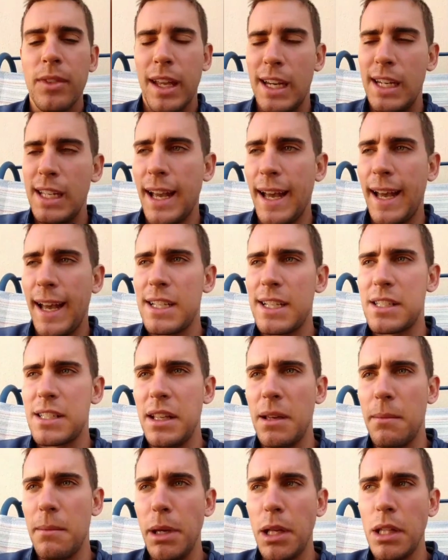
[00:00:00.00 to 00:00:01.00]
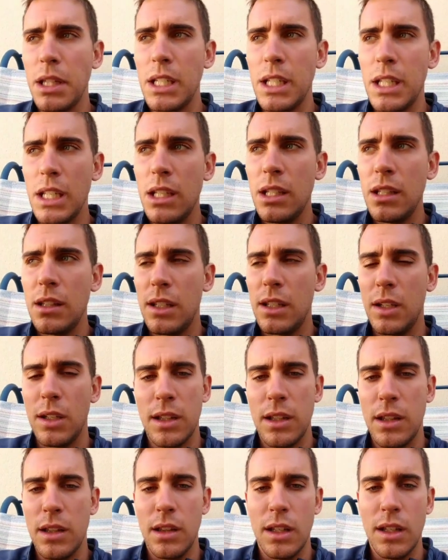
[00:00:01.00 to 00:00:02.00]
and he has the ability,
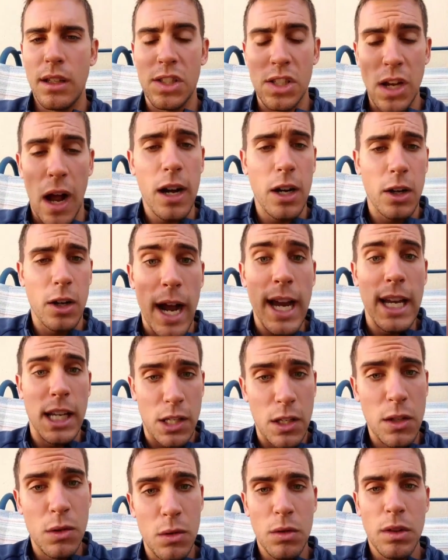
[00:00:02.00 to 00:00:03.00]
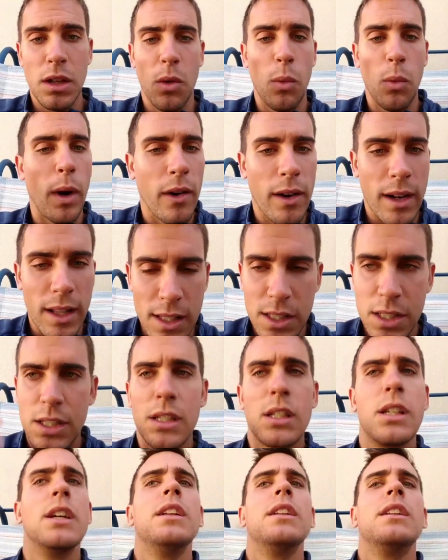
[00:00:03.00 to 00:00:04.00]
the soccer IQ, the
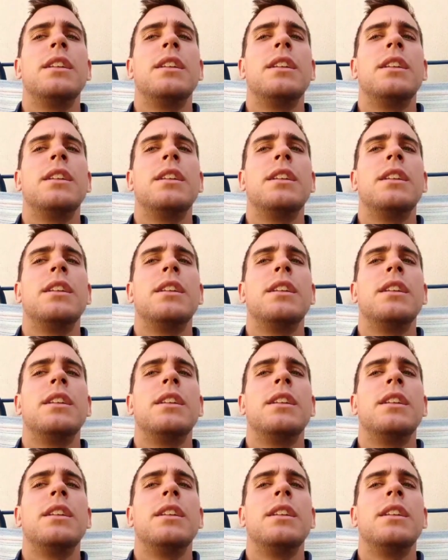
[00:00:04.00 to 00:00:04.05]
awareness,